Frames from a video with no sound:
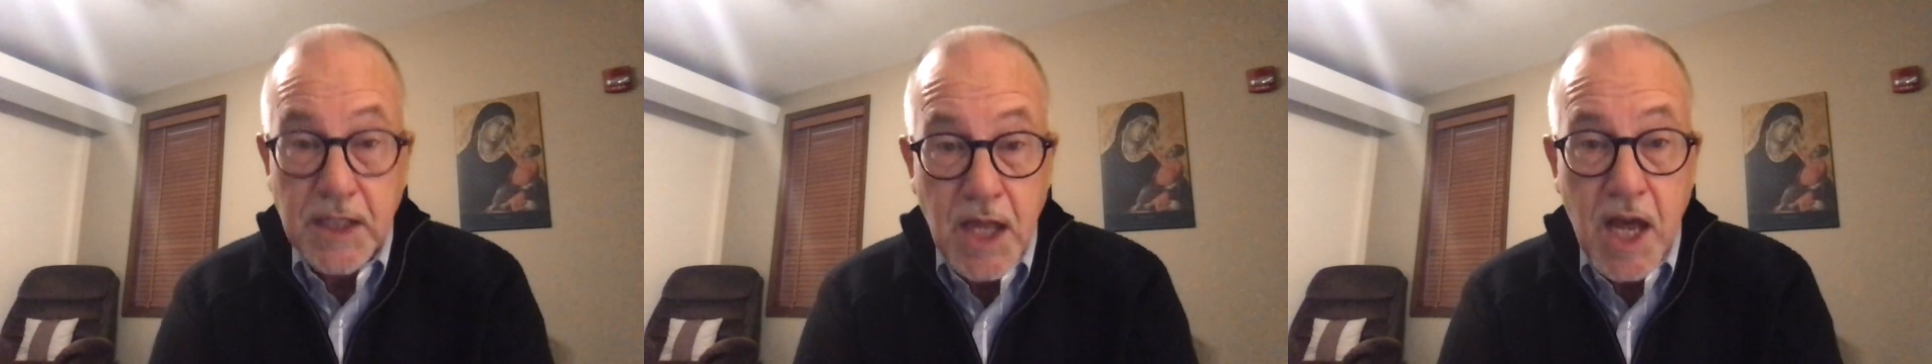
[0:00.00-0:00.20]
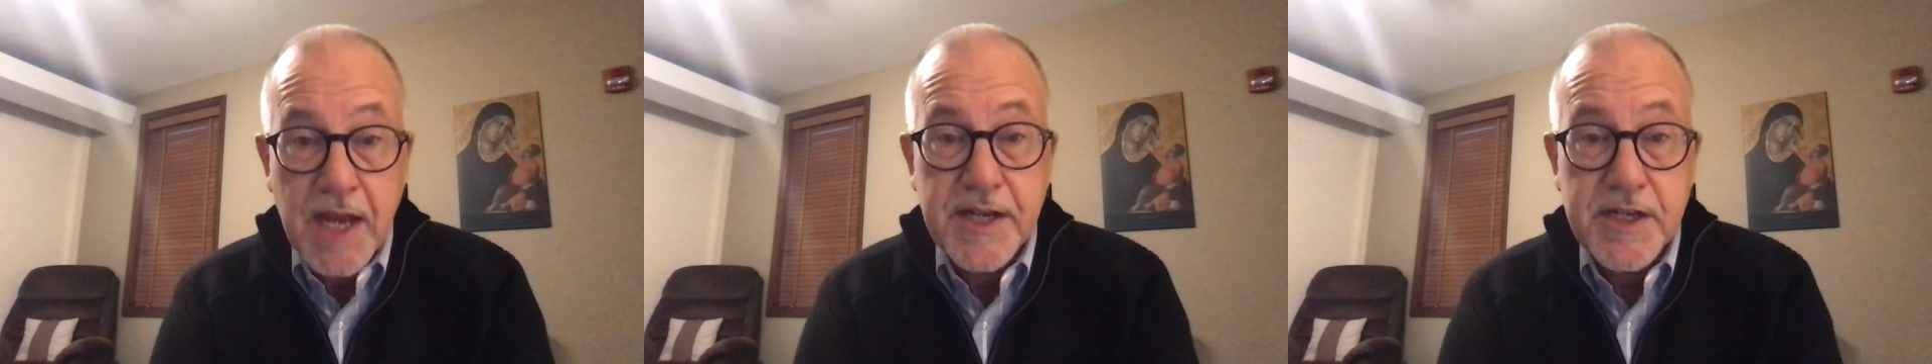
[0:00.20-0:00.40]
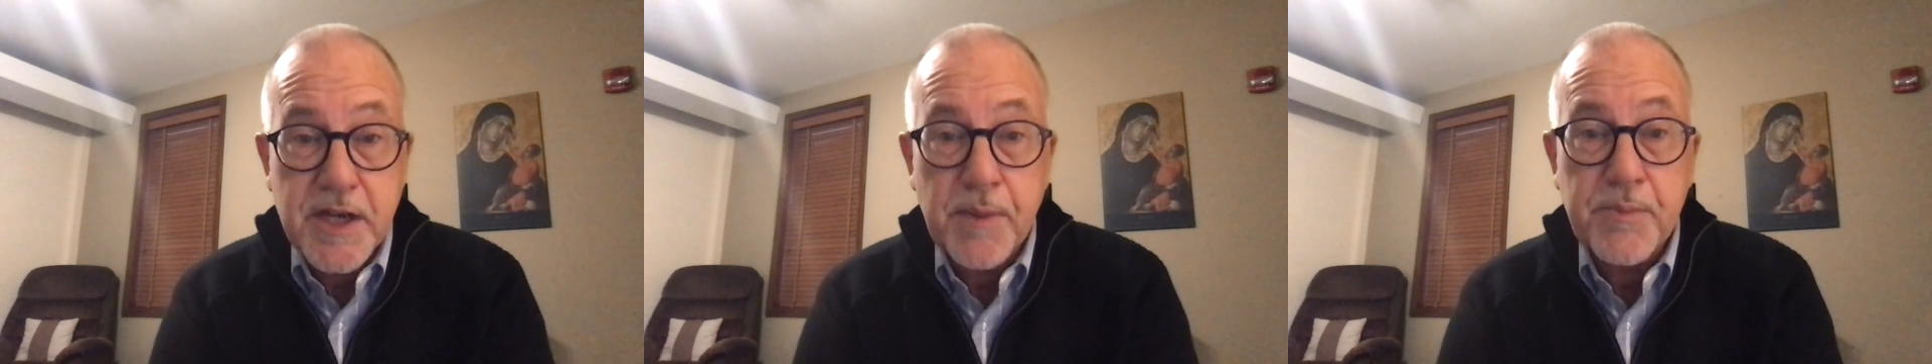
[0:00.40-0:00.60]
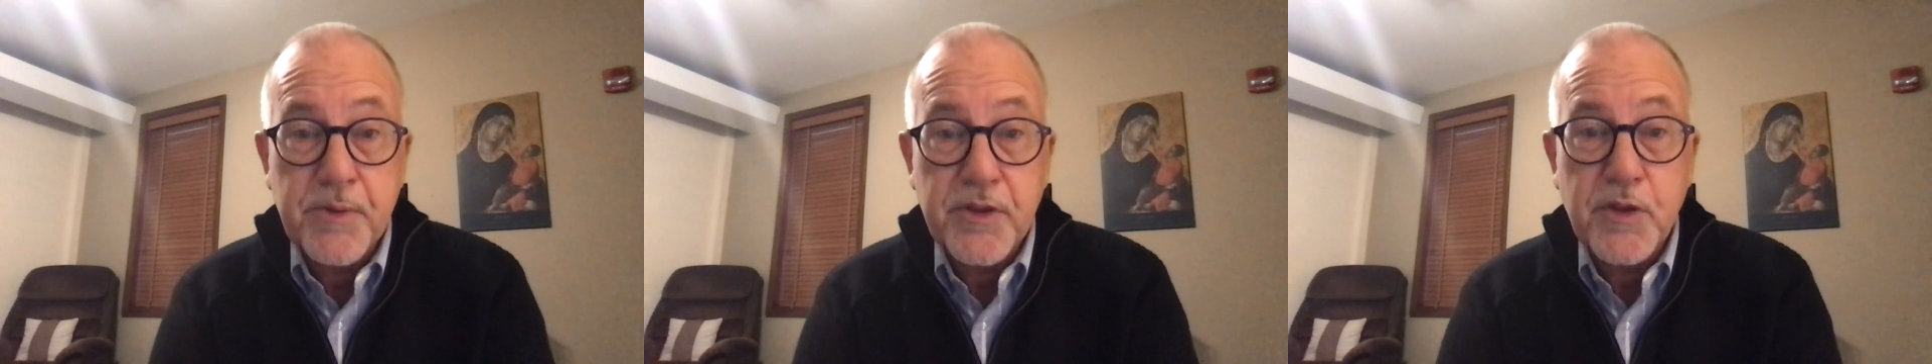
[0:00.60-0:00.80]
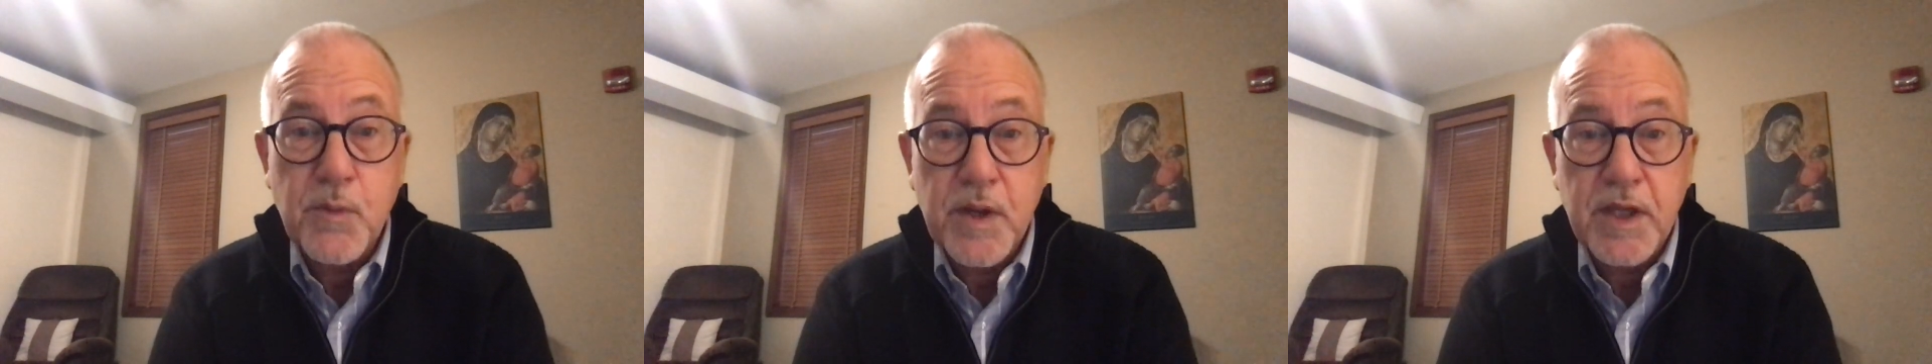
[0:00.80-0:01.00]
lined up
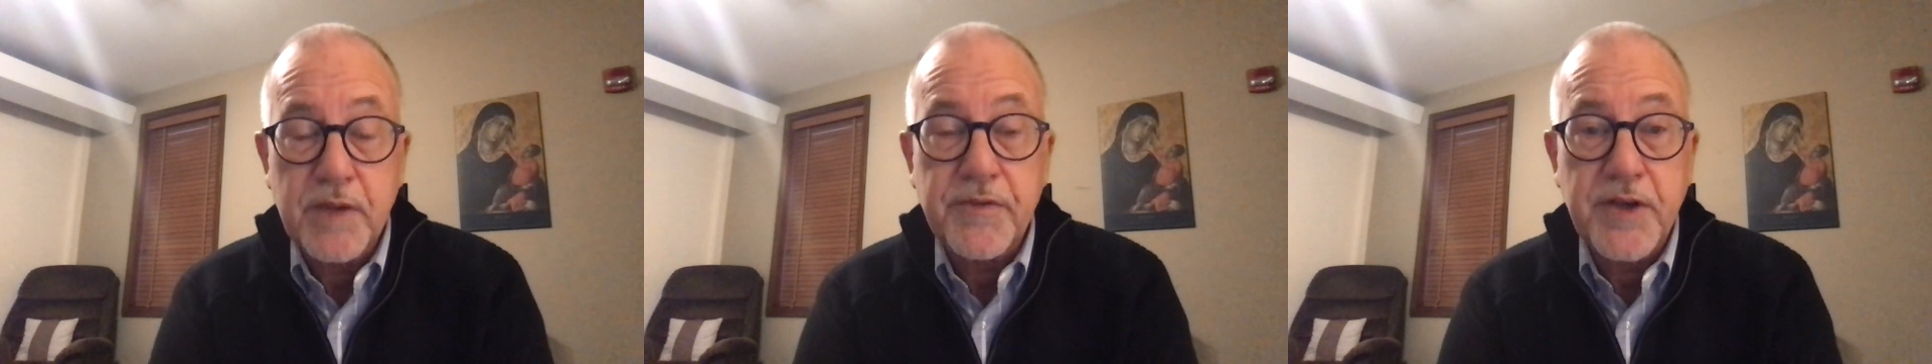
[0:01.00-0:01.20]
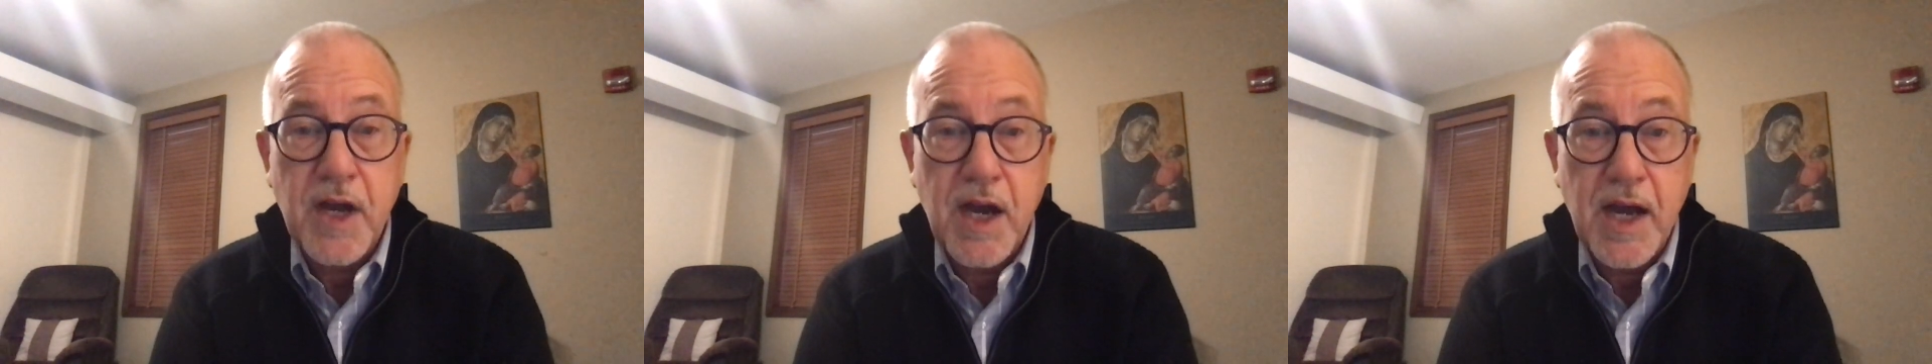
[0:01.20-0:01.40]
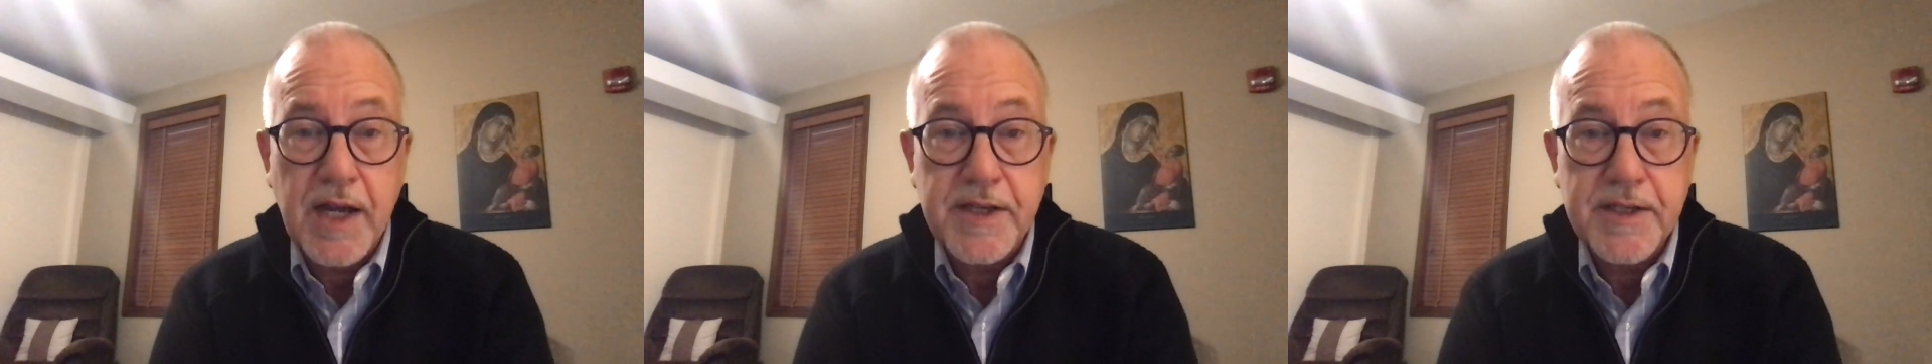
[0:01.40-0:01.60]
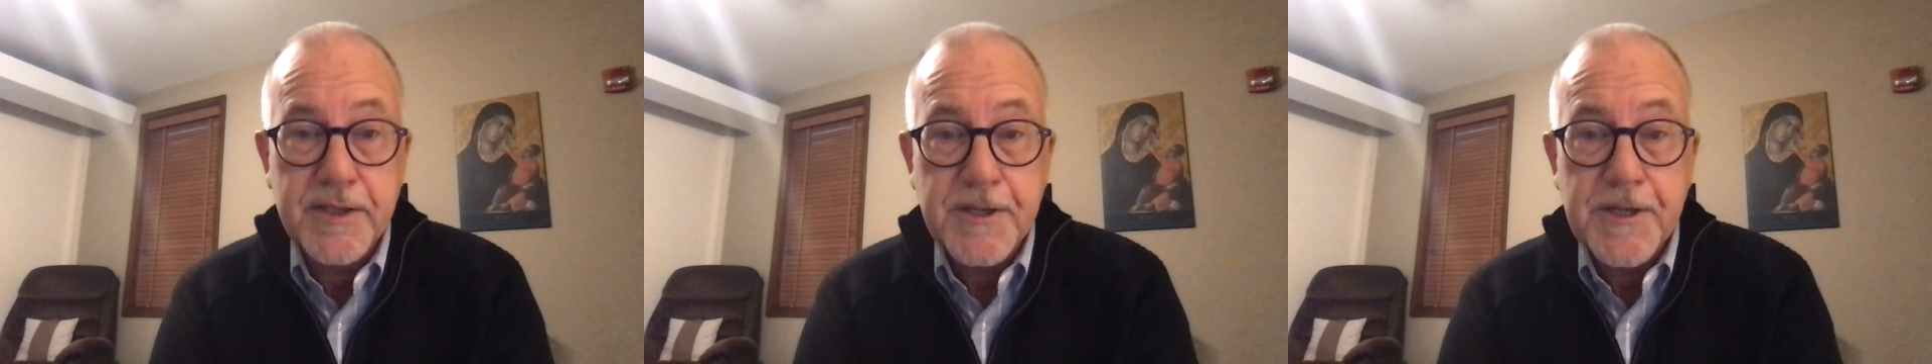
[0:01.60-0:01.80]
with the will of God.